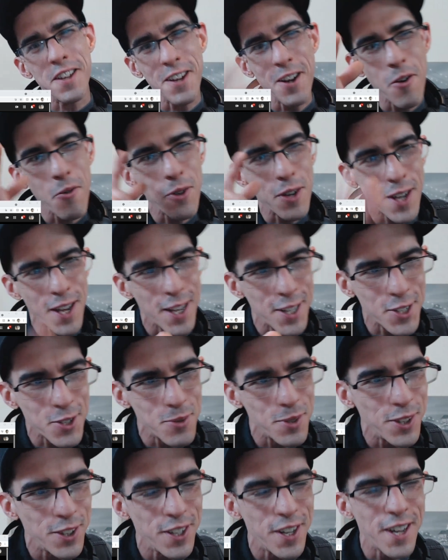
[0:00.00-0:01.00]
and I will catch you
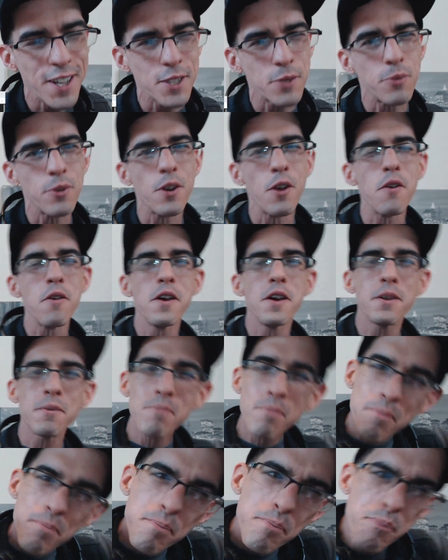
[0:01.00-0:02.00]
in the next one. All right,
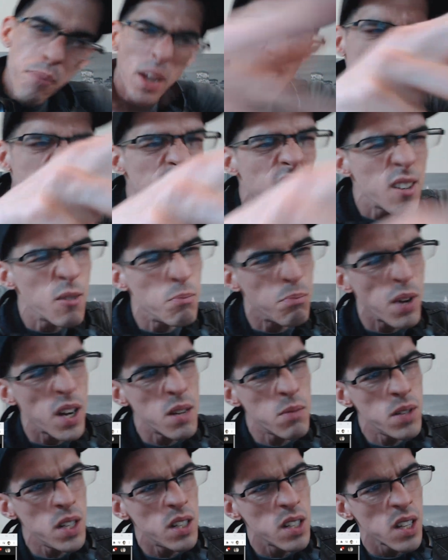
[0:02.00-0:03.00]
peace out,
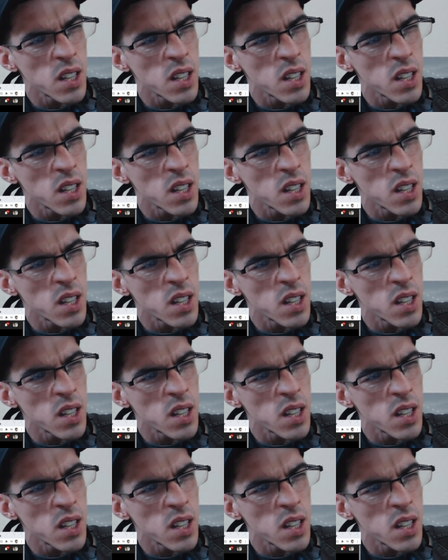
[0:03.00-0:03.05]
baby.